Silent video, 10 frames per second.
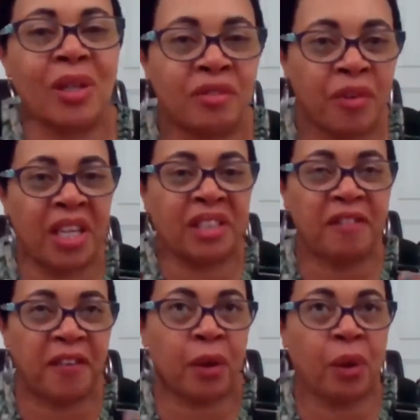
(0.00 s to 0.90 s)
Really
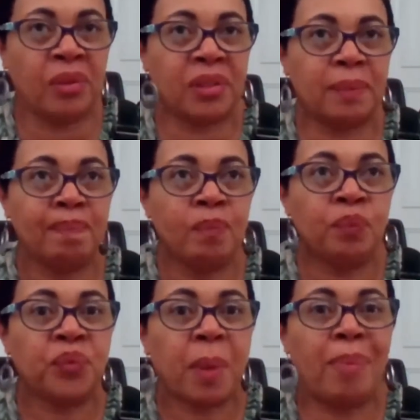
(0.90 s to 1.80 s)
difficult
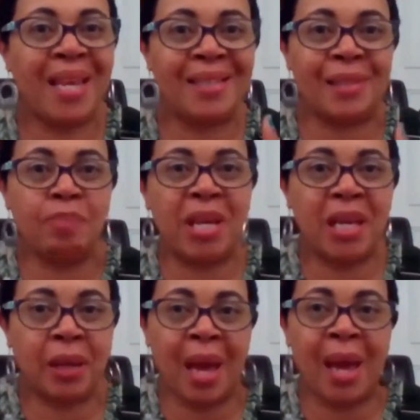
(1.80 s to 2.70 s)
place to
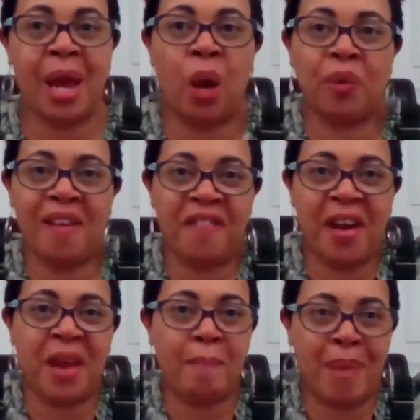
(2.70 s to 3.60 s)
be. And how do I
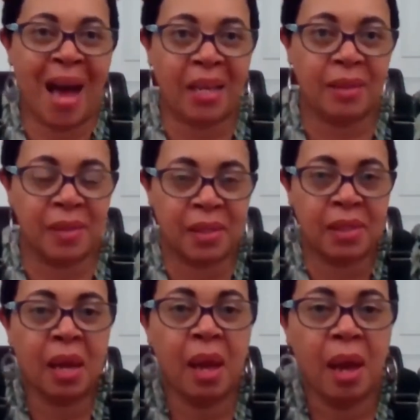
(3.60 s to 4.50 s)
find that
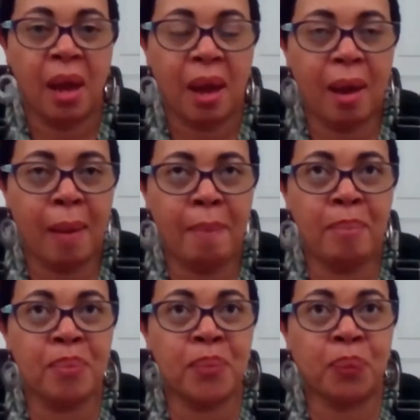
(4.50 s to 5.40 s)
balance?
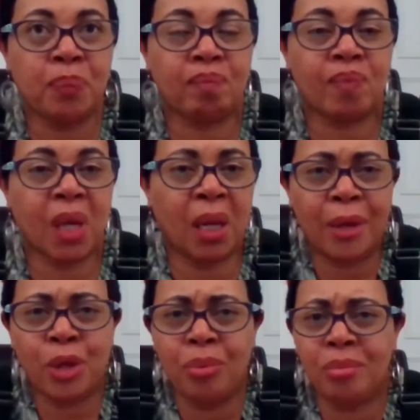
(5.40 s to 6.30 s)
And
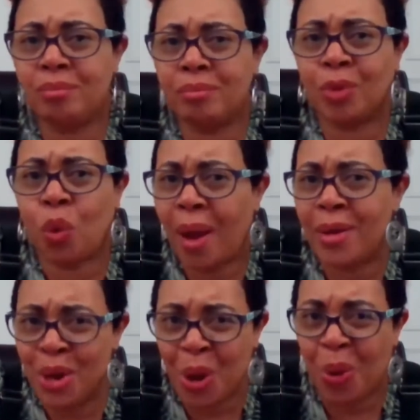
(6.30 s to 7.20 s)
I don't
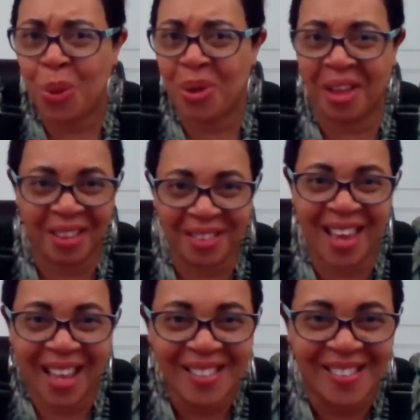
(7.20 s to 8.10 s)
quite know
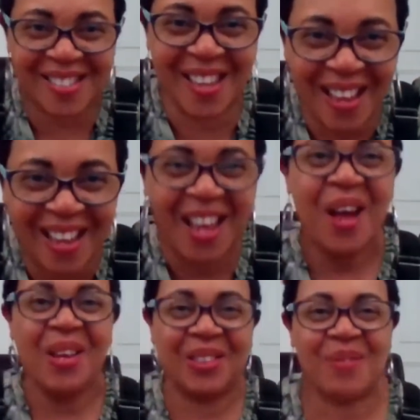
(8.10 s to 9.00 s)
the answer.
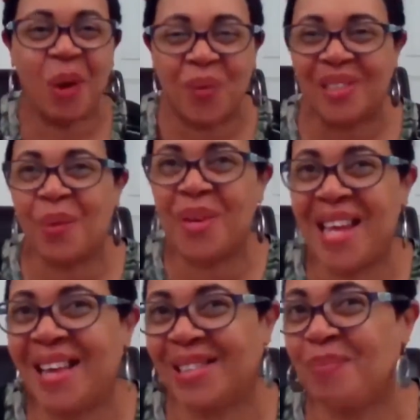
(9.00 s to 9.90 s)
So I'm hoping
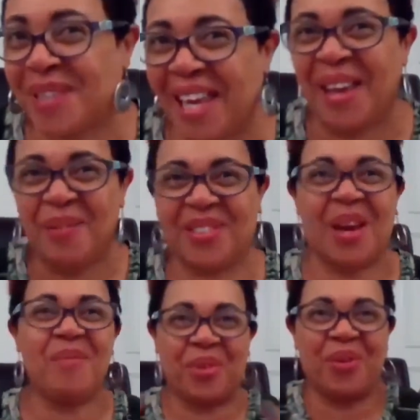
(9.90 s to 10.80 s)
somebody has some
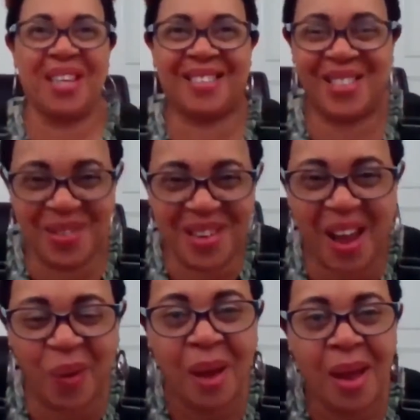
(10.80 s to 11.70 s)
tips. I'm throwing it to you
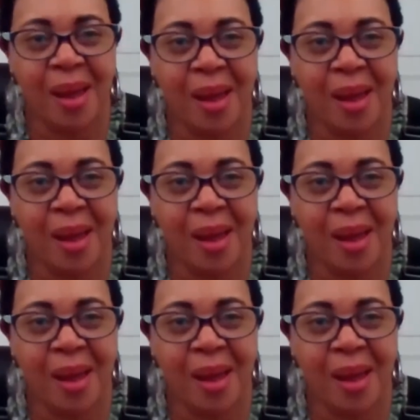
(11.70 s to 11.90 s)
now.